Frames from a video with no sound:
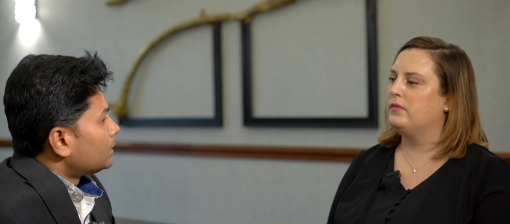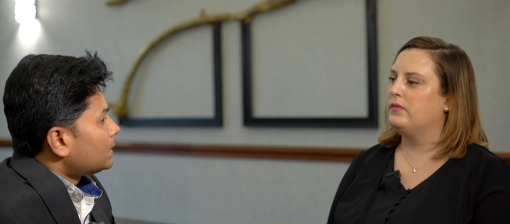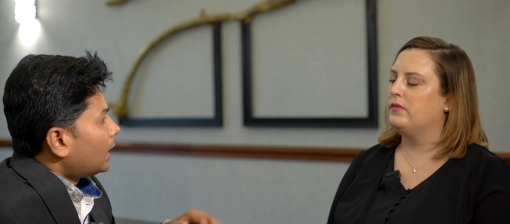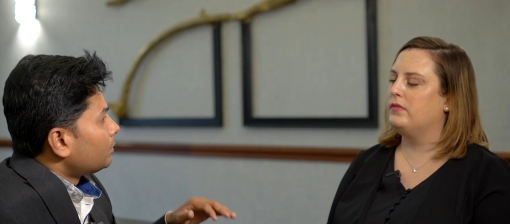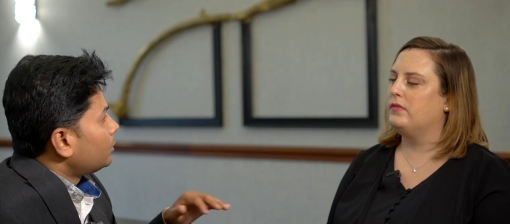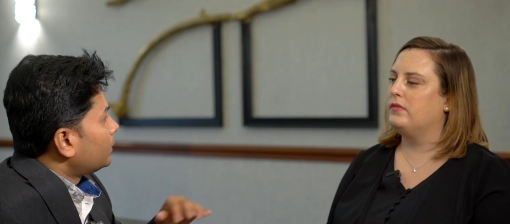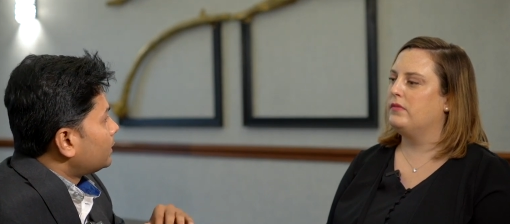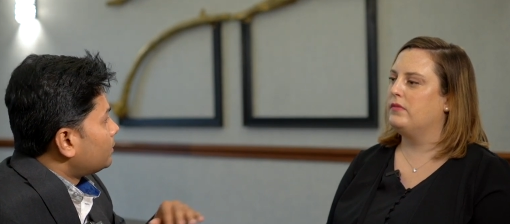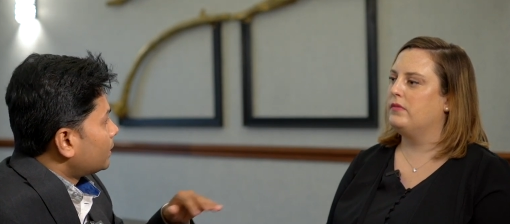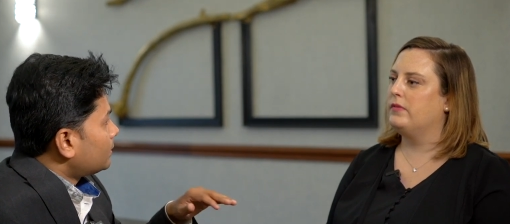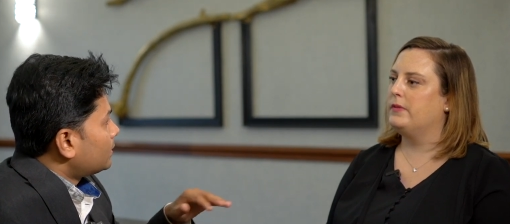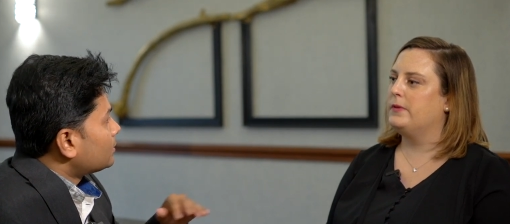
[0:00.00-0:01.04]
Speaker 1: is how do you
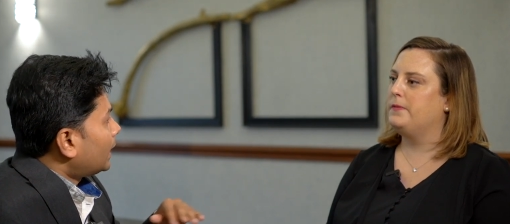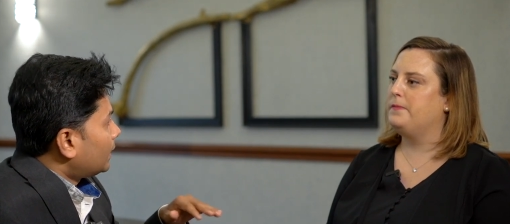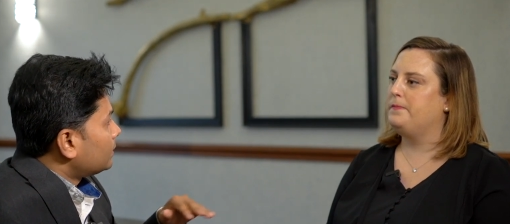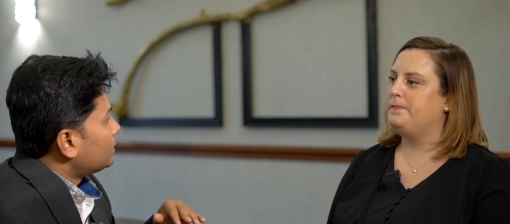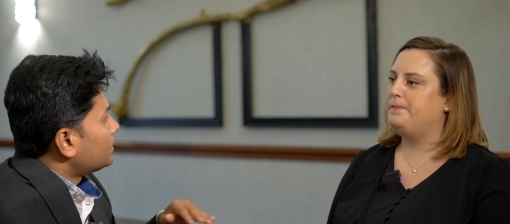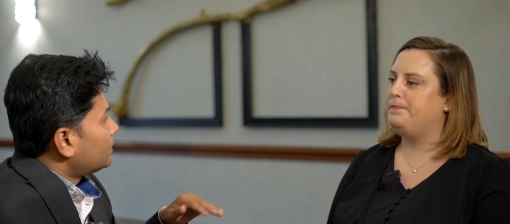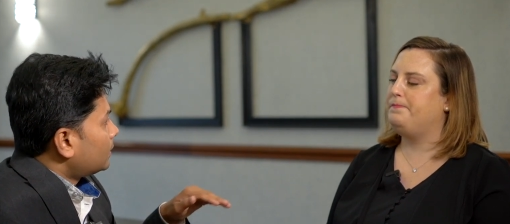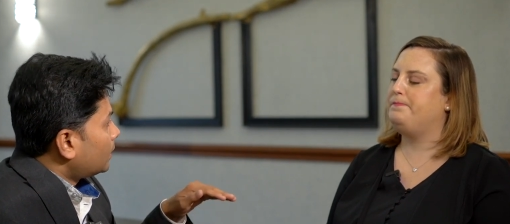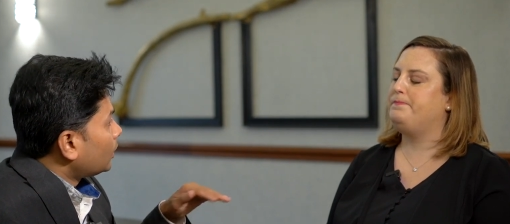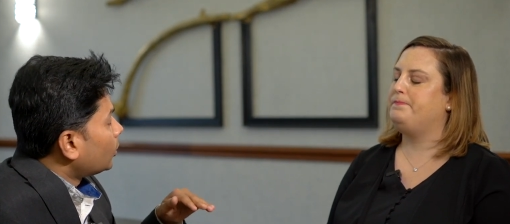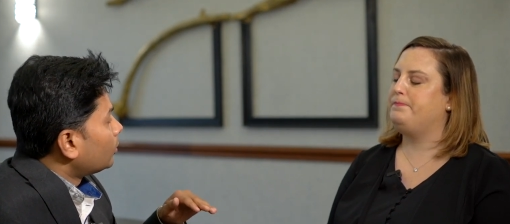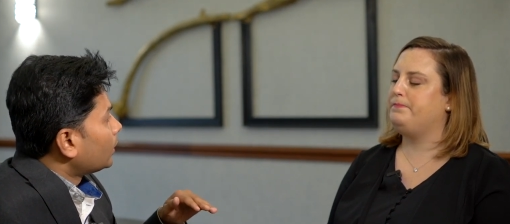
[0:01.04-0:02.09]
address the challenges at
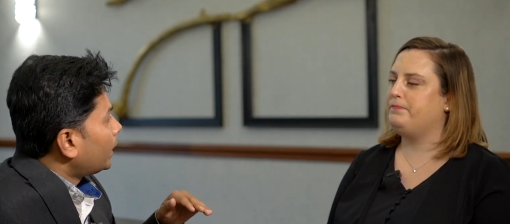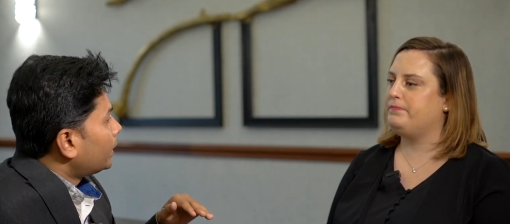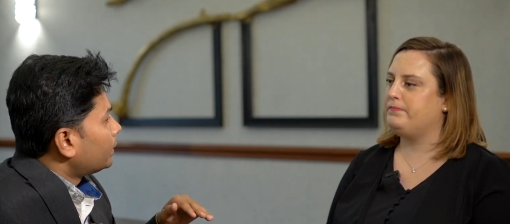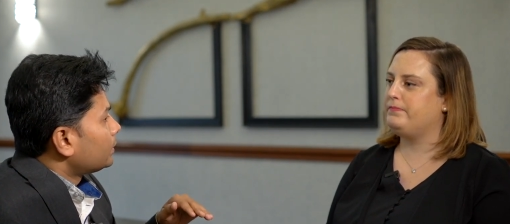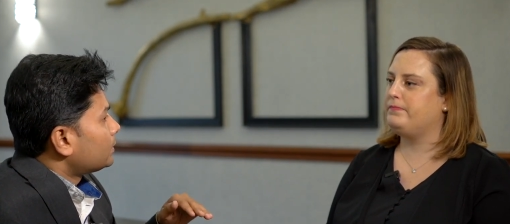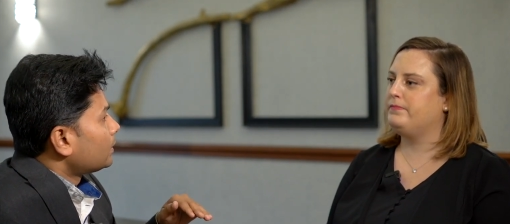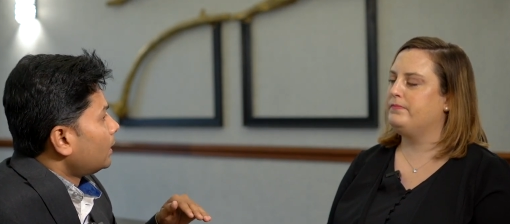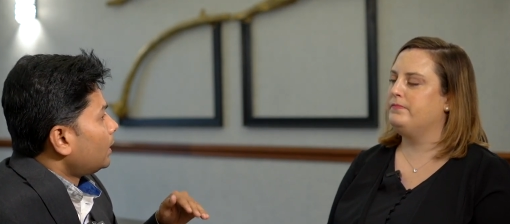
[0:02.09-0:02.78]
the lower layers